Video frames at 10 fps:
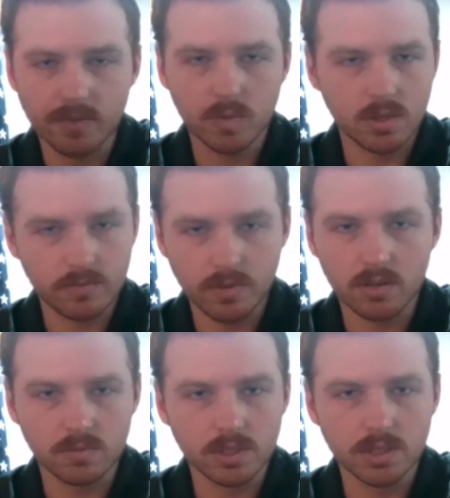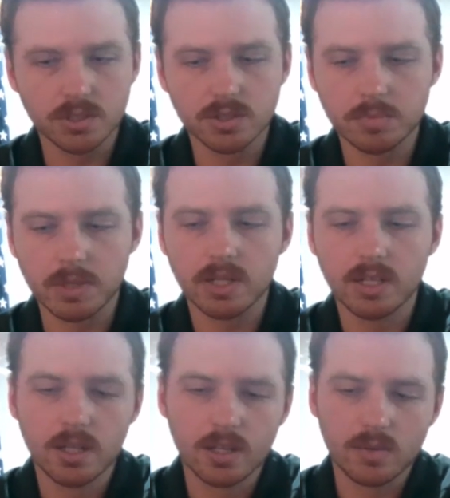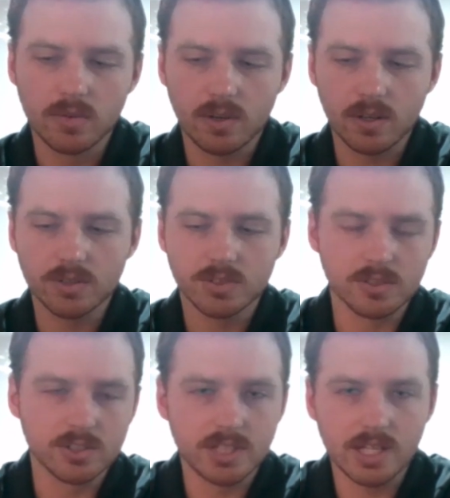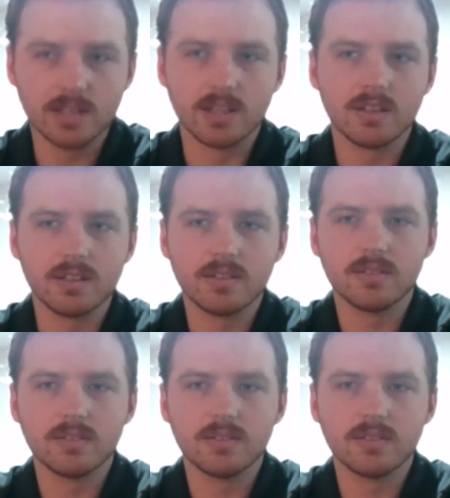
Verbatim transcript: everyone of all religions, but I also understand that